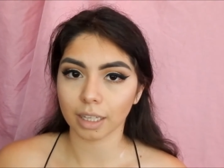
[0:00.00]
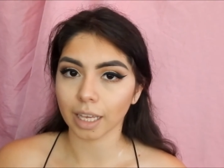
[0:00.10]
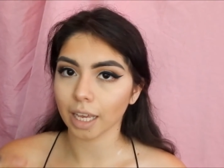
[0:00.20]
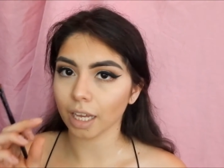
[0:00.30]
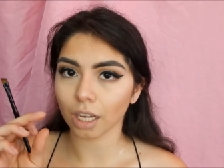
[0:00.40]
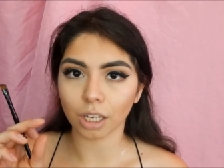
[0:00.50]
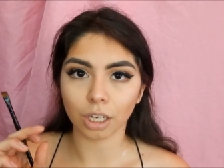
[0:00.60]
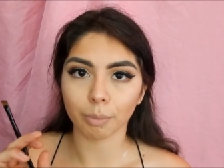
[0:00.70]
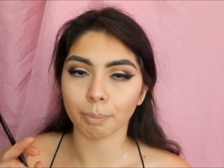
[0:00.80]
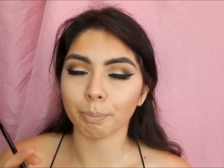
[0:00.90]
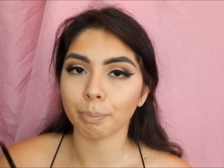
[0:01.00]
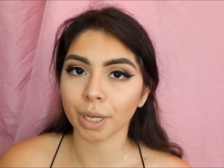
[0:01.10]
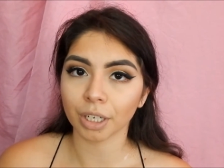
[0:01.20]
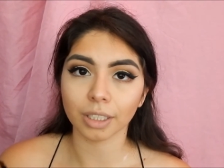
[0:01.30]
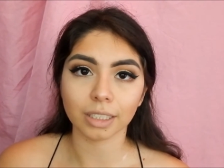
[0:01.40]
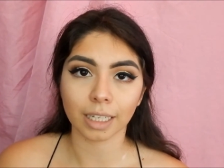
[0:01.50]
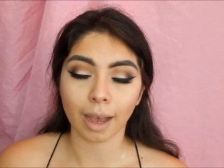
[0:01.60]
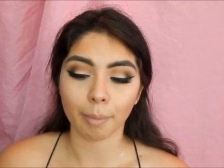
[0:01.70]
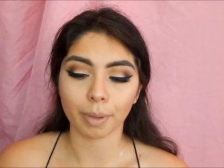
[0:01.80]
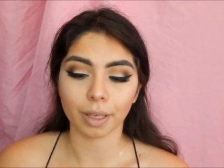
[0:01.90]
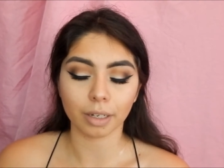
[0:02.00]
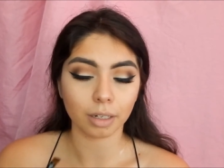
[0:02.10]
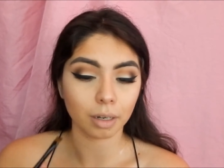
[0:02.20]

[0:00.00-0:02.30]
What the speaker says: like barely tap it.